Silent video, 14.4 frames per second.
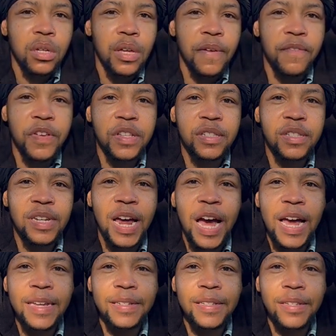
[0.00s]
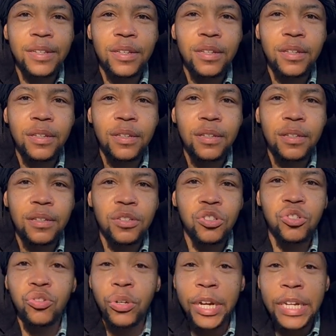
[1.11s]
if it's not
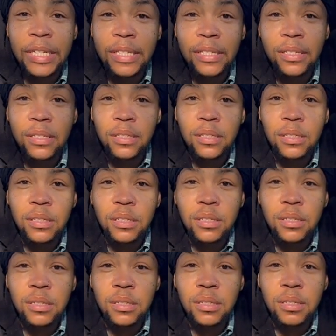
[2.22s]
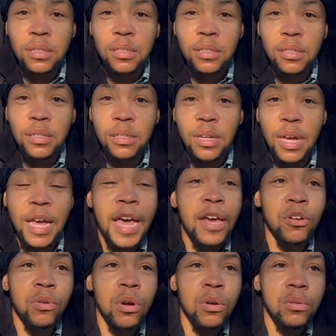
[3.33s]
straight, a
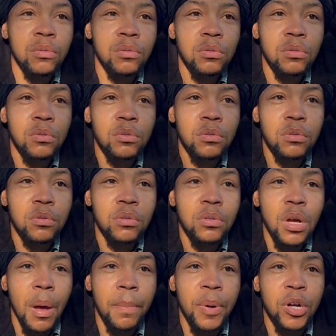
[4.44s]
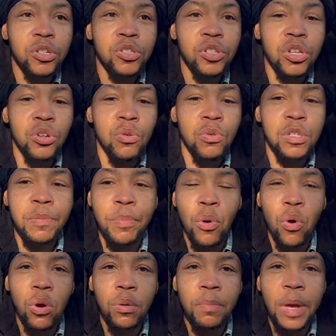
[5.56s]
hetero, a person who was
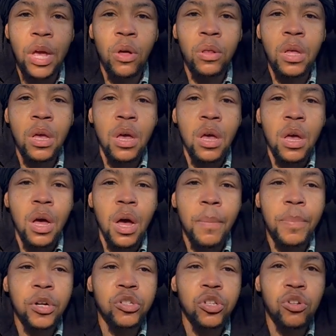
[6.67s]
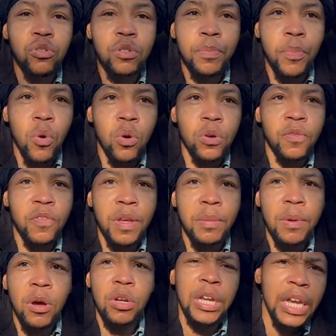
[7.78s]
born male, a person who was born
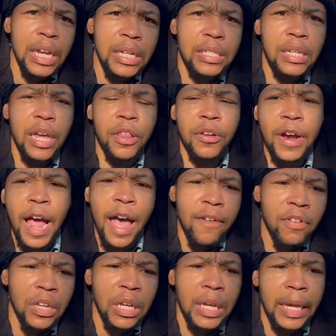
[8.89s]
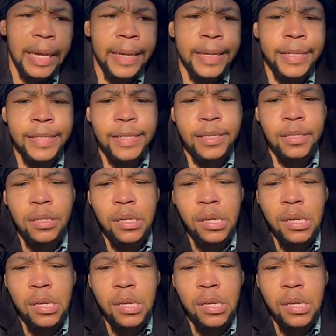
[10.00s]
female, getting together, having kids,